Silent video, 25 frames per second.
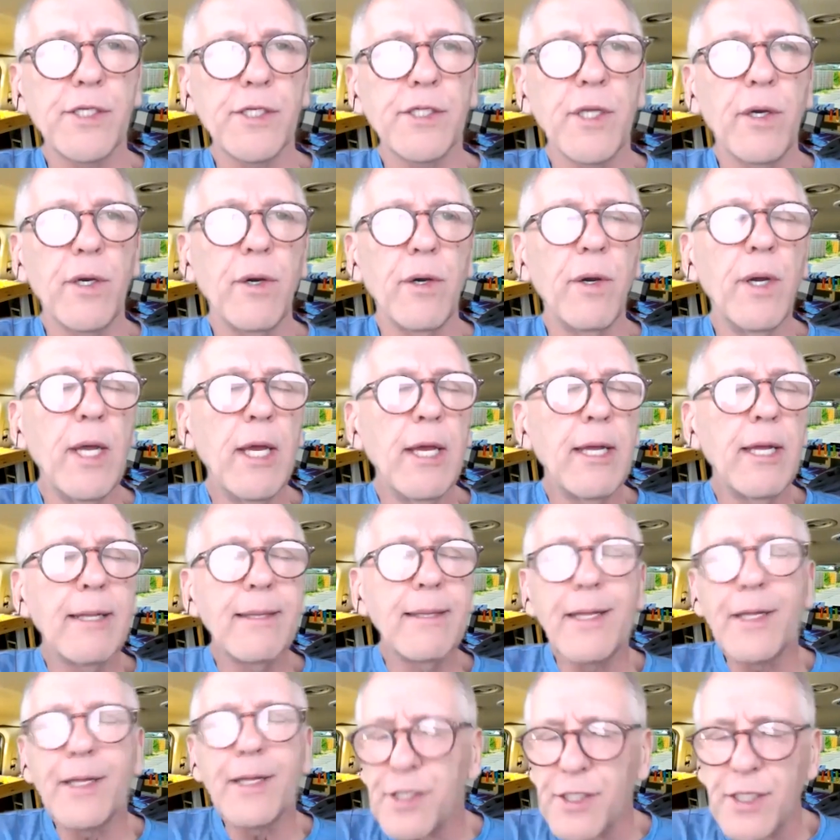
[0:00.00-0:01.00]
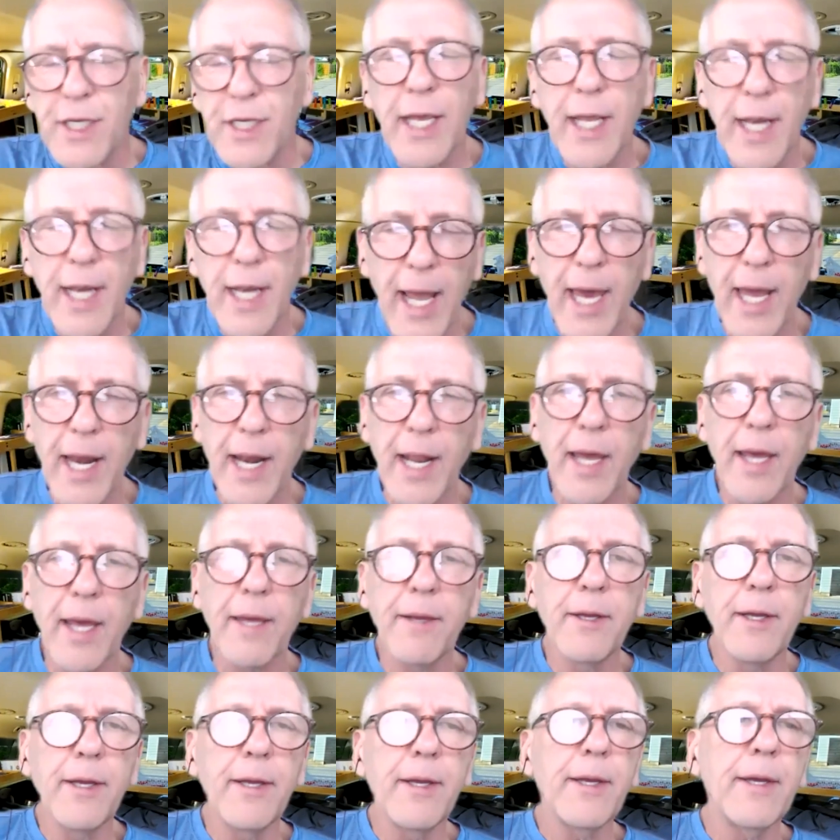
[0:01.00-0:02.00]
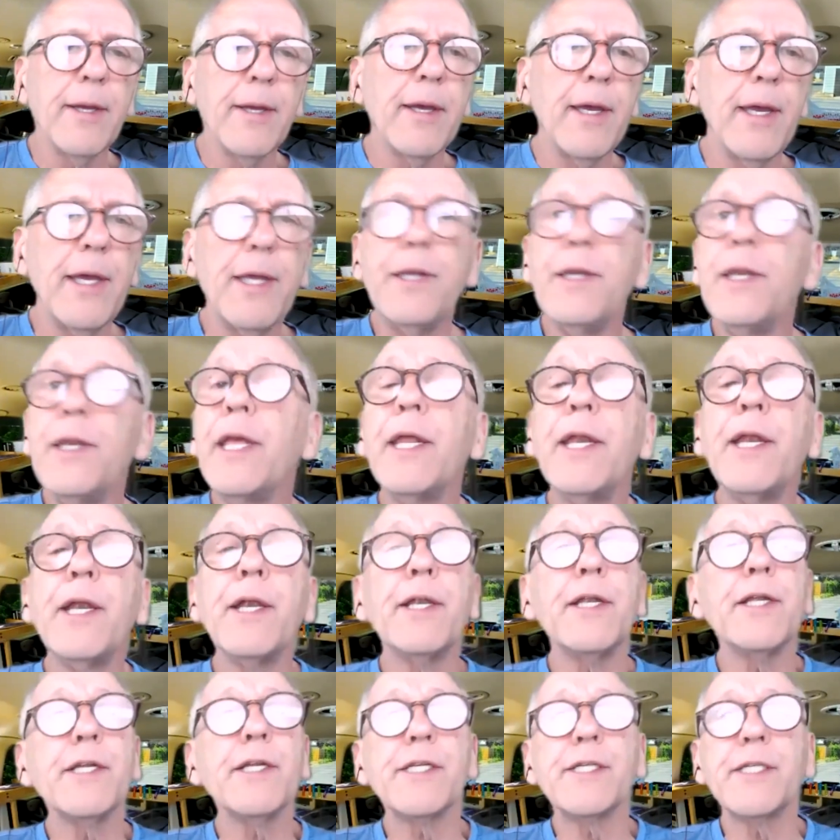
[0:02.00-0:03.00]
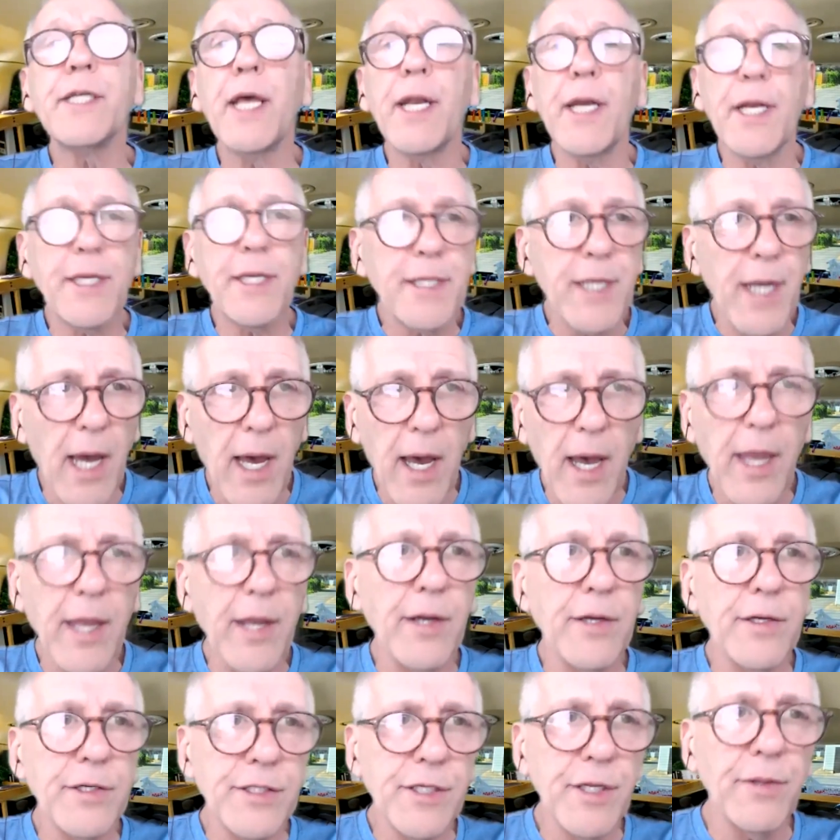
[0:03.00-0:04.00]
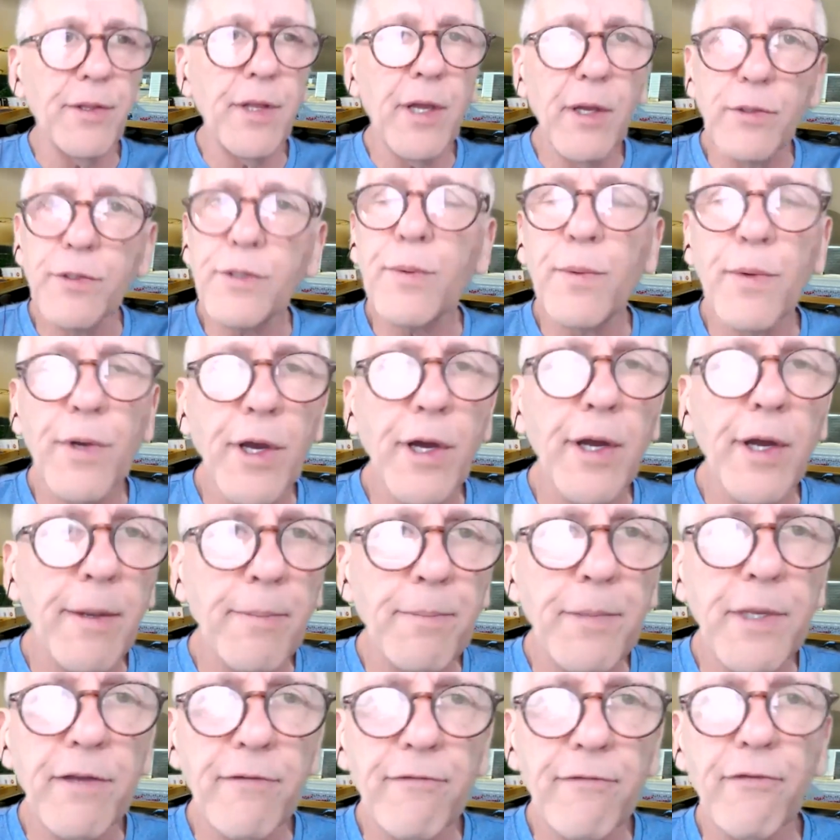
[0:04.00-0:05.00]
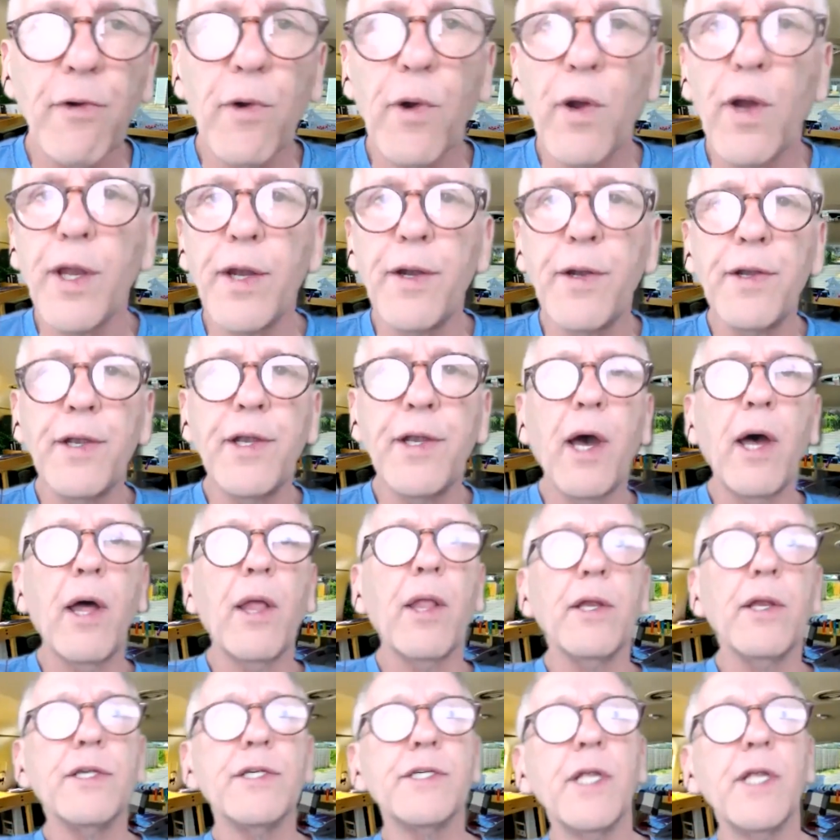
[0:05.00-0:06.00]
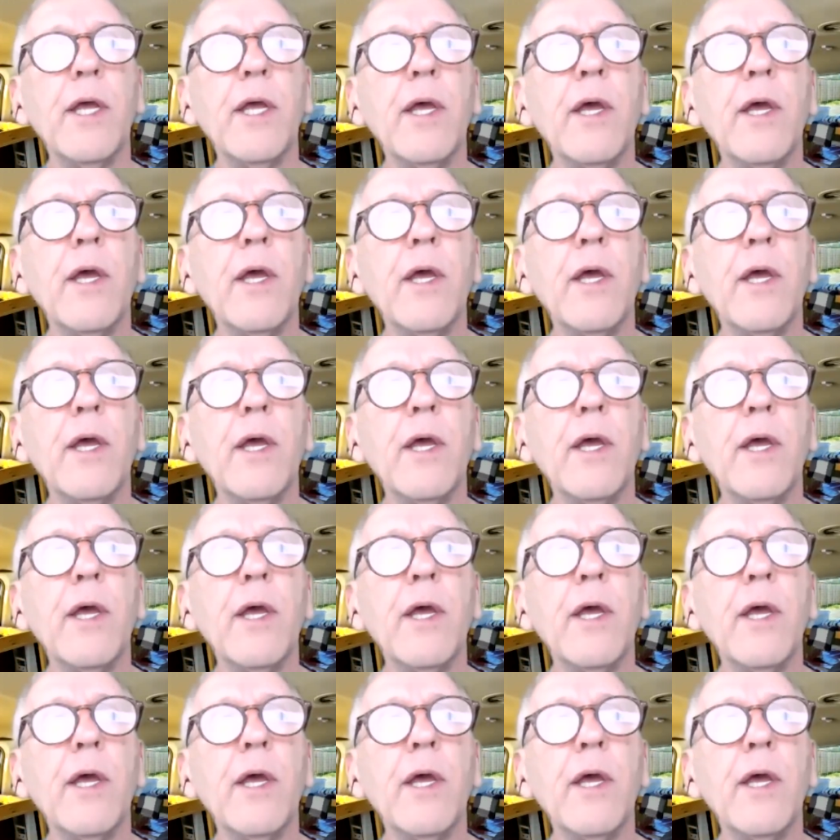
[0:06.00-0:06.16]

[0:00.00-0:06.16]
So let's say it needed a set of tires and those were going to be $400.